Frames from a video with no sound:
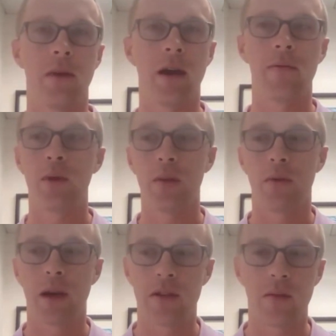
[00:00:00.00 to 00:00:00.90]
I'm really
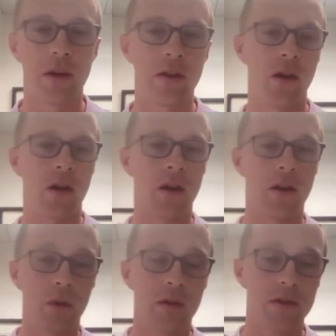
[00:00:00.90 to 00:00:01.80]
impressed with
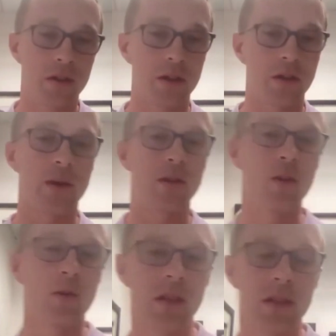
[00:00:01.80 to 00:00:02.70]
one of our signatories,
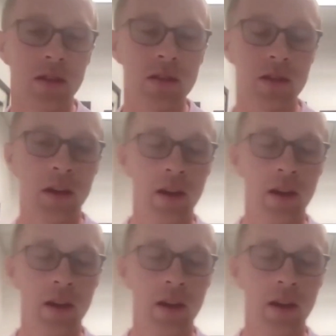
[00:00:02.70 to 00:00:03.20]
New Seasons,